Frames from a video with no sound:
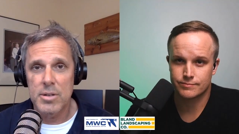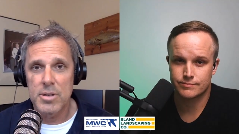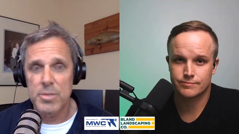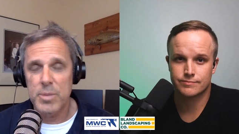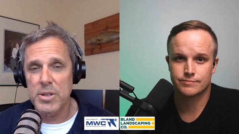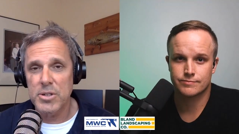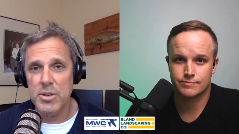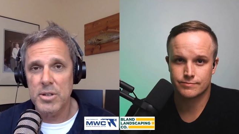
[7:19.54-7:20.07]

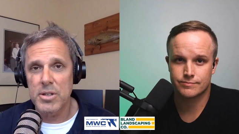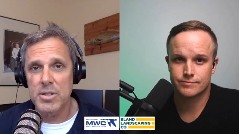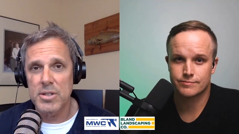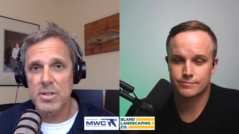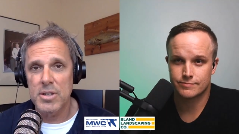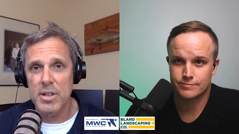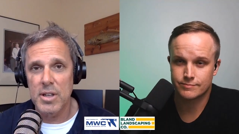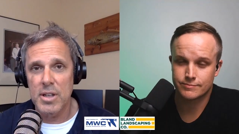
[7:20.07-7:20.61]
Speaker 1: special is
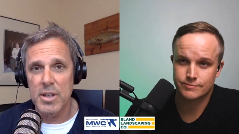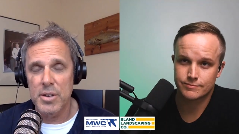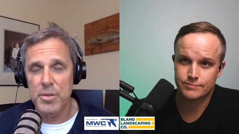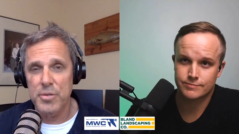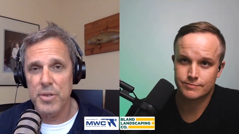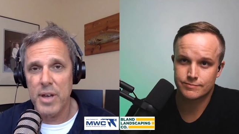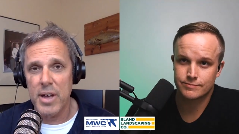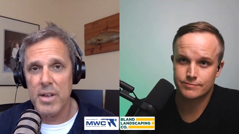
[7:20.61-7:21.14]
still in
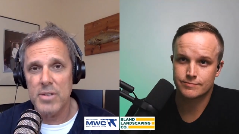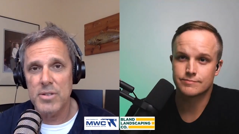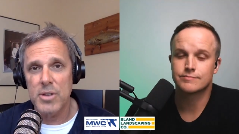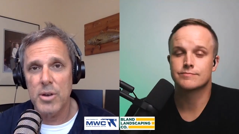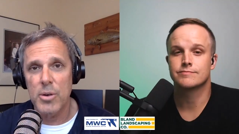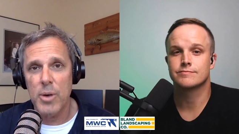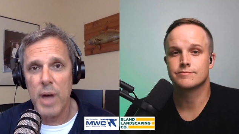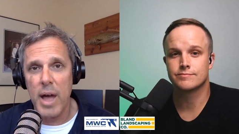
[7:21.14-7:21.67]
effect.
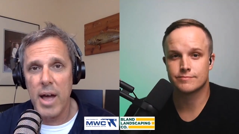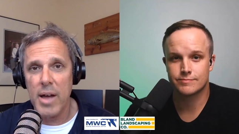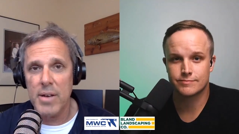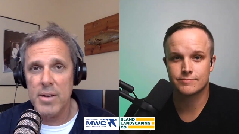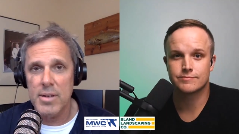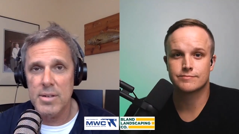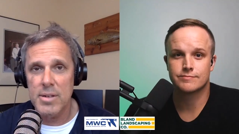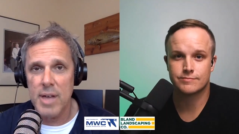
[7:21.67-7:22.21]
So
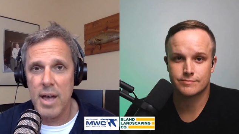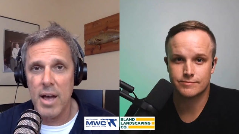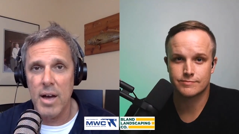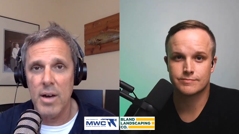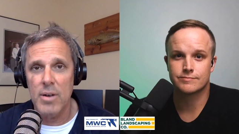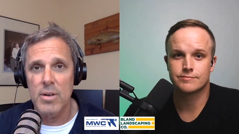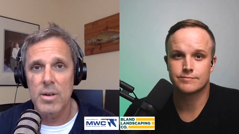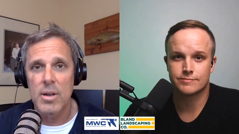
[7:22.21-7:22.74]
act
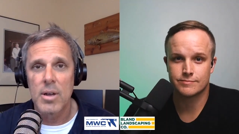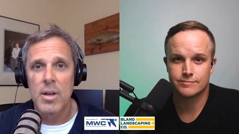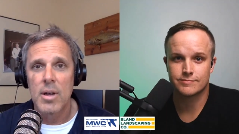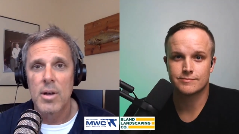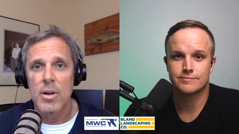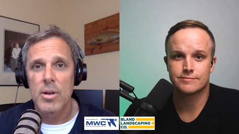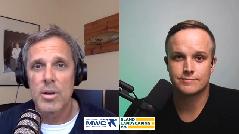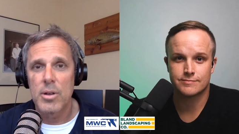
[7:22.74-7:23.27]
now.
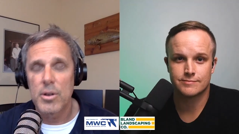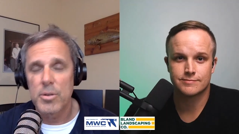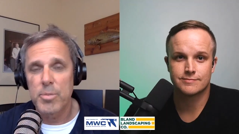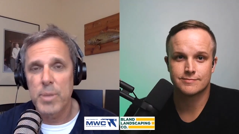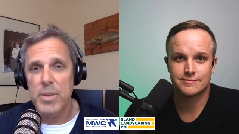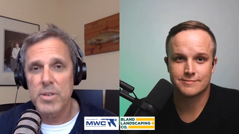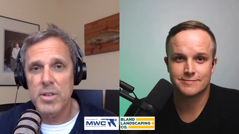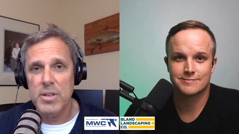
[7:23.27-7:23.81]
You're
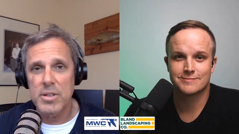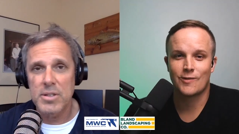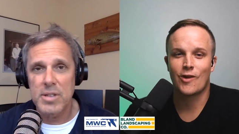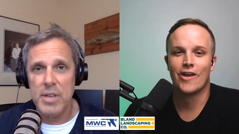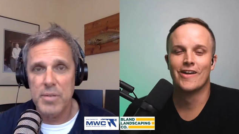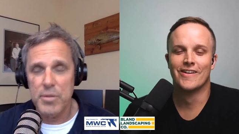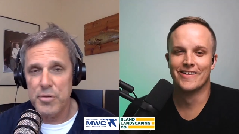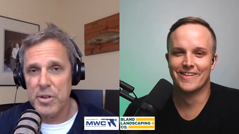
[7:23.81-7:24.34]
basically
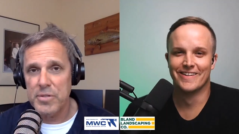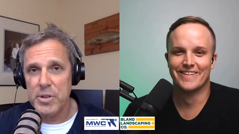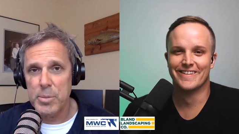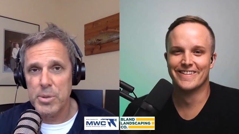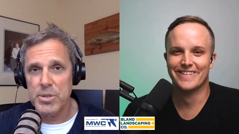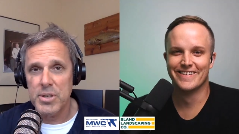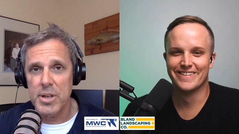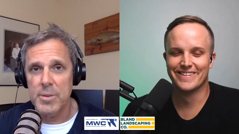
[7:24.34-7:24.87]
saving fifty
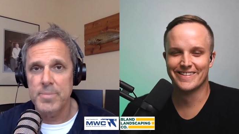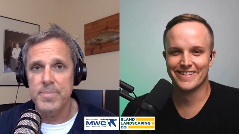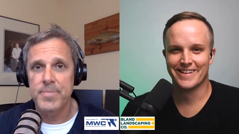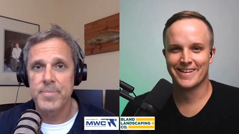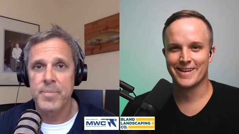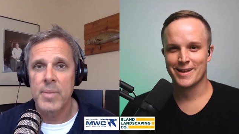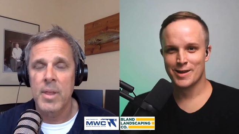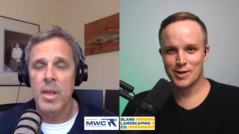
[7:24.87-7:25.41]
percent.
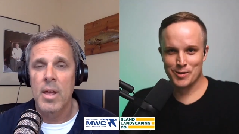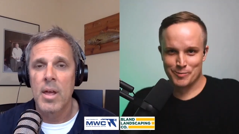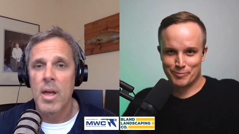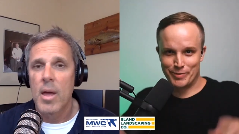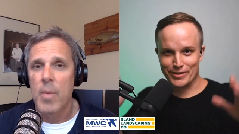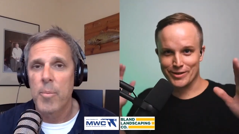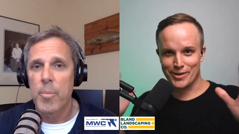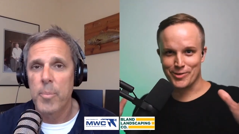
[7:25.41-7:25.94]

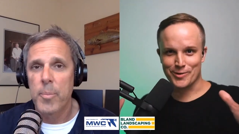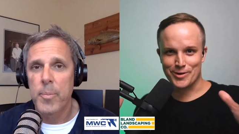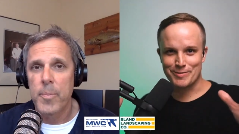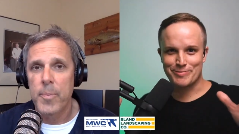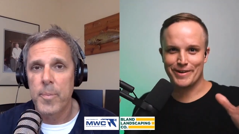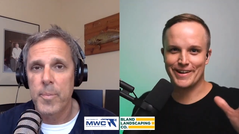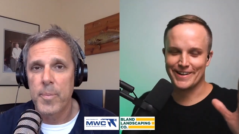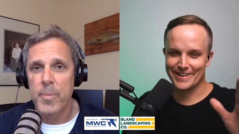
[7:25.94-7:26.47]
Speaker 2: Billy Thorpe
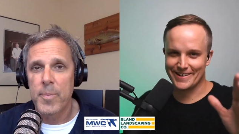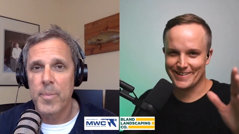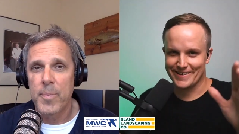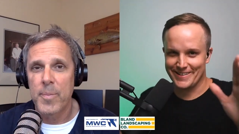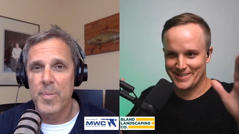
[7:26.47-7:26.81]
here.